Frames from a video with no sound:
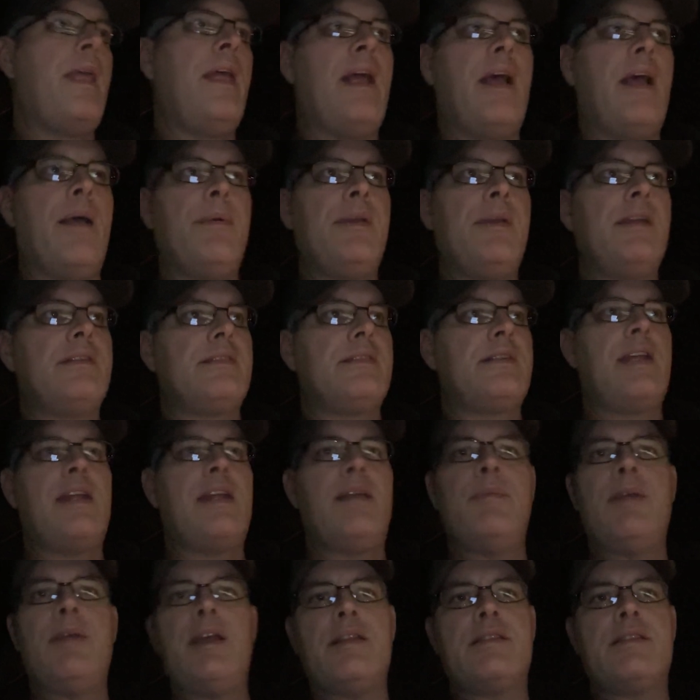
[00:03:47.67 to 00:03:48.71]
i mean it's 10
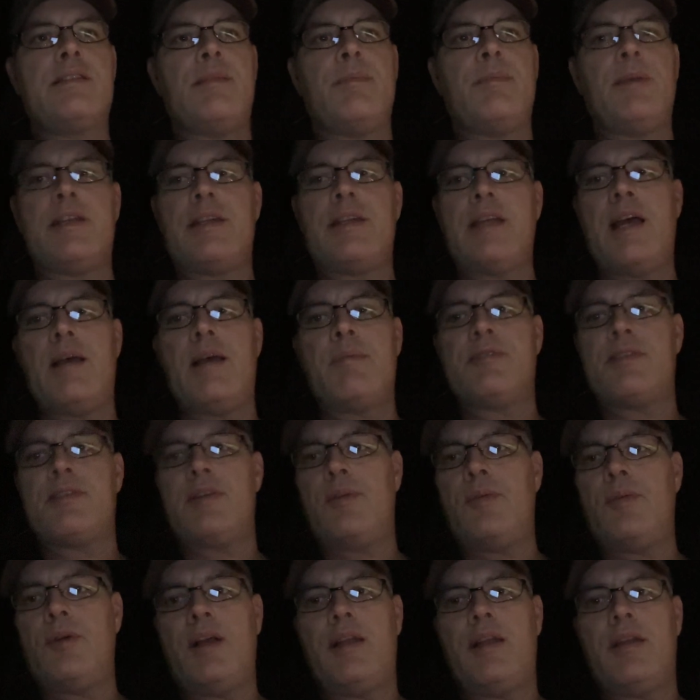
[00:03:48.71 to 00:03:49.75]
minutes of my time so
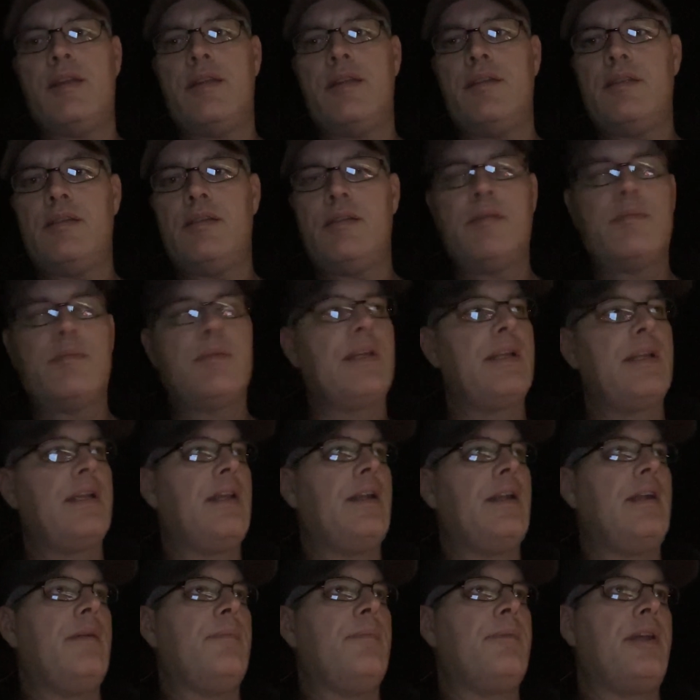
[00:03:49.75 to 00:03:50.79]
what i'm gonna get
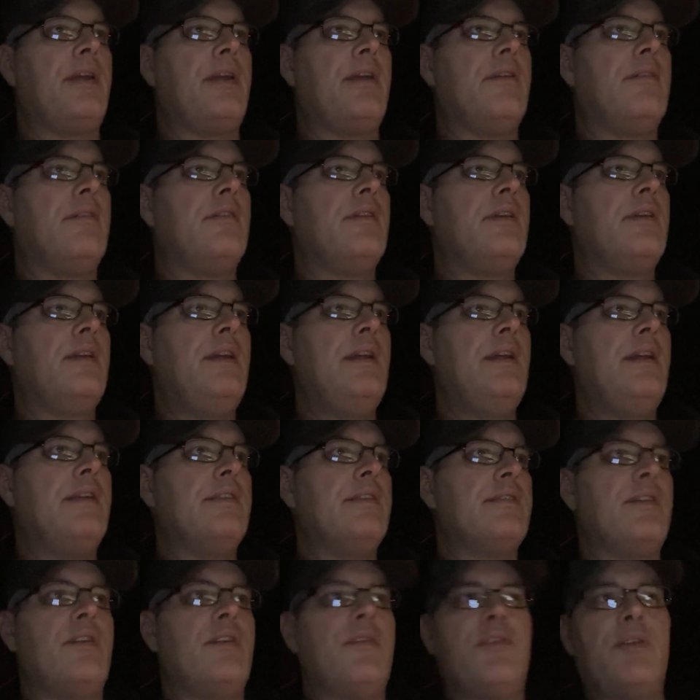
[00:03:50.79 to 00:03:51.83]
up here
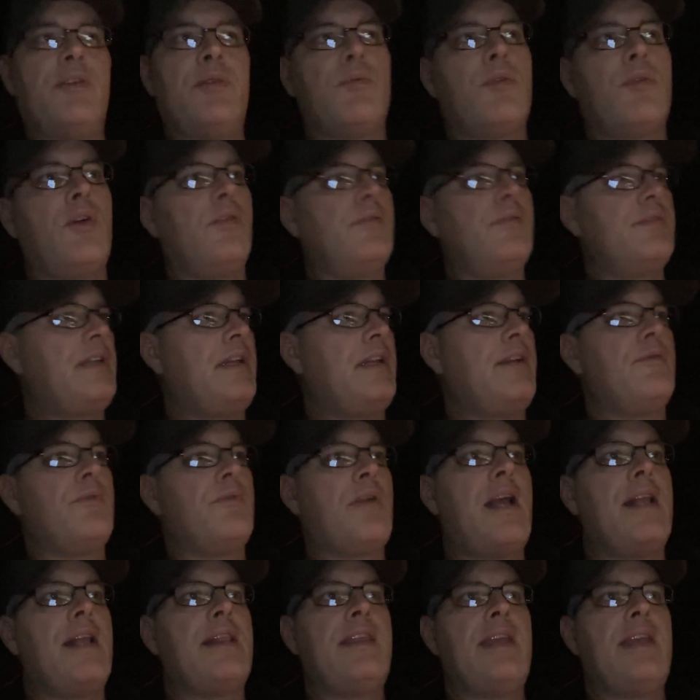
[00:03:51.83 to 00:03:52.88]
so if it rolls in
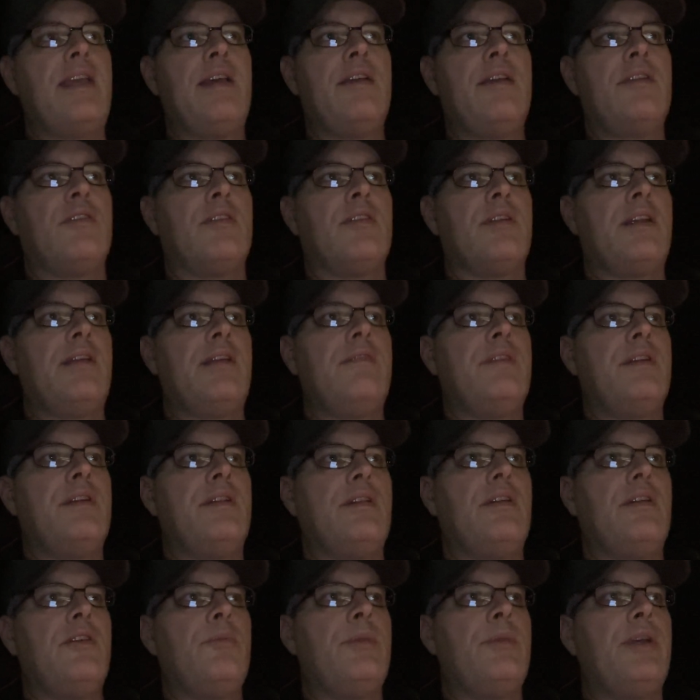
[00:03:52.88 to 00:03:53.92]
right then or even a
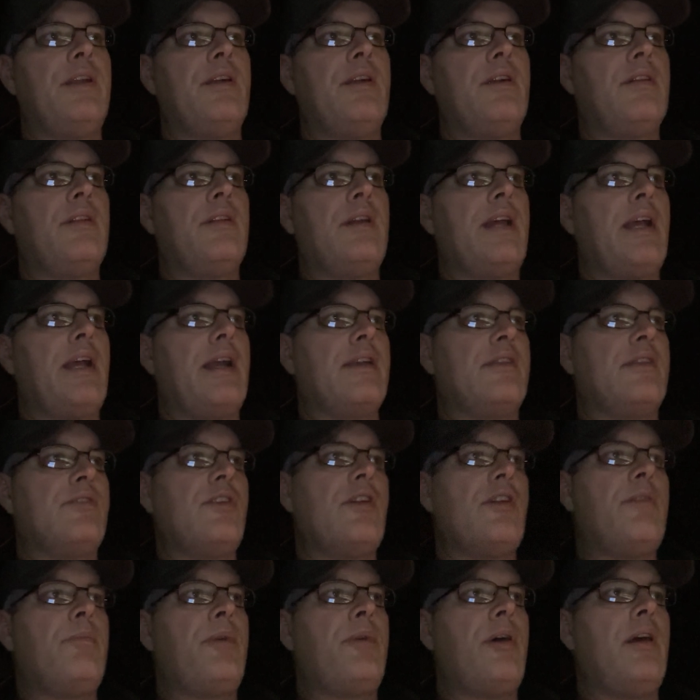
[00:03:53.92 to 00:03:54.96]
little bit early i can
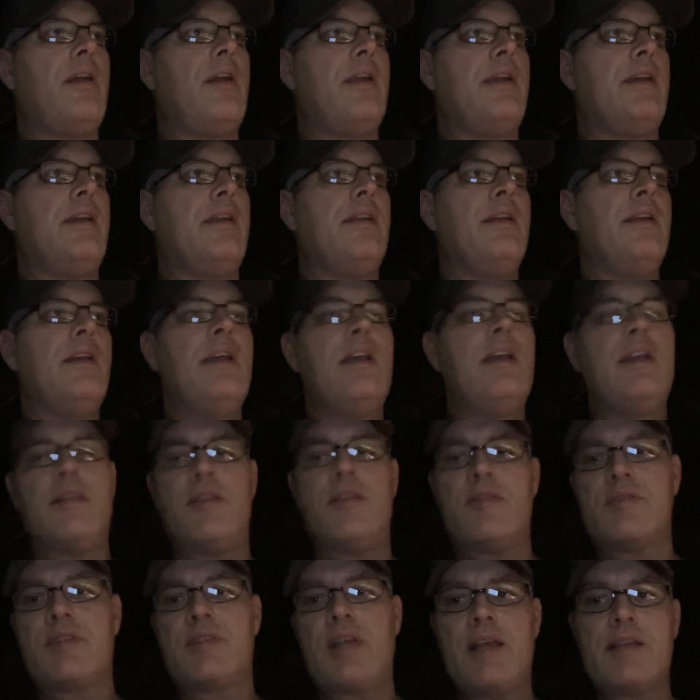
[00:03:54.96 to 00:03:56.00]
jump on it
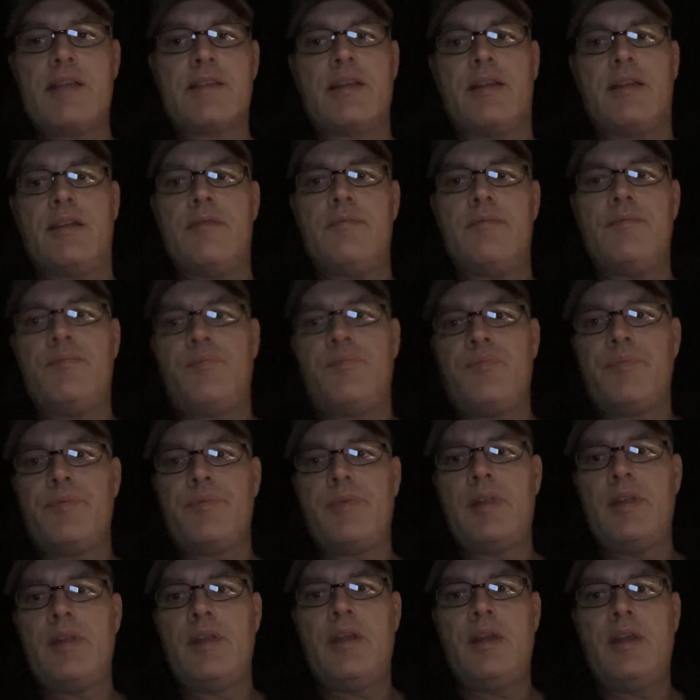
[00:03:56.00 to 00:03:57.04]
those guys can
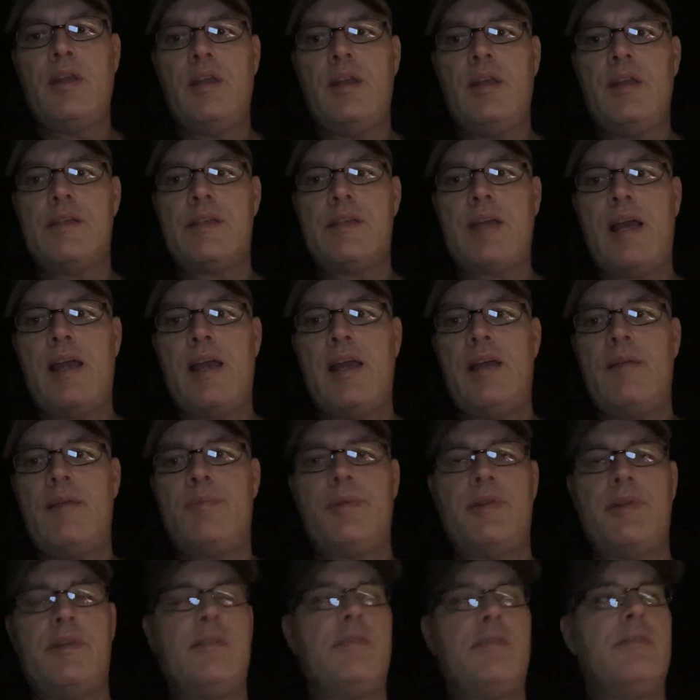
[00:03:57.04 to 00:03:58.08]
tie up
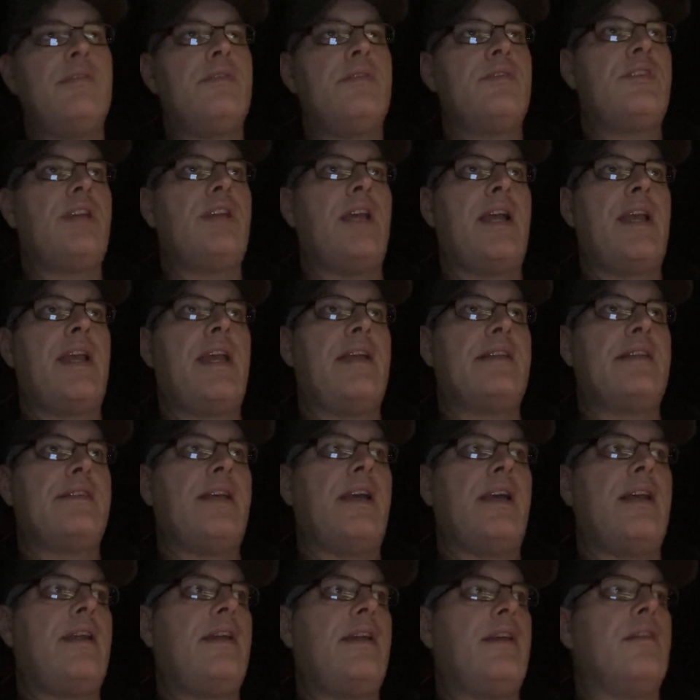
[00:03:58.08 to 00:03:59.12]
and shag ass
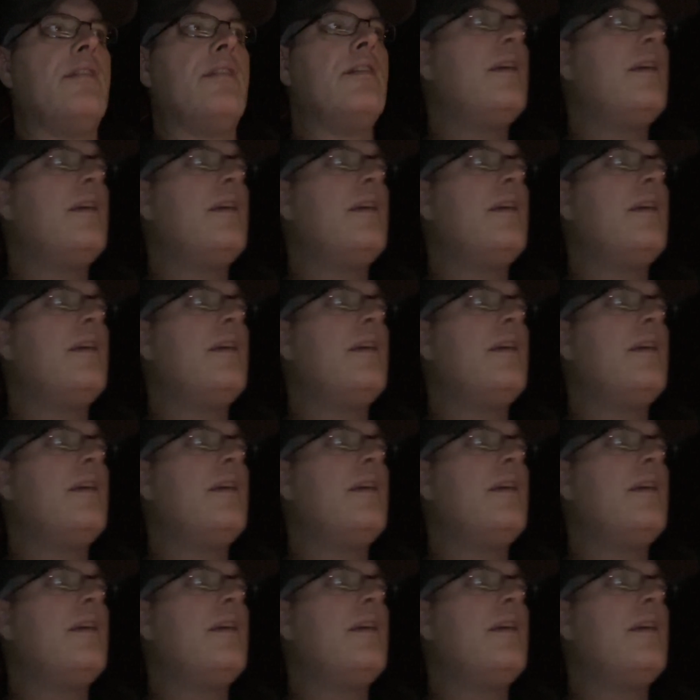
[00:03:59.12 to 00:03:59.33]
out of here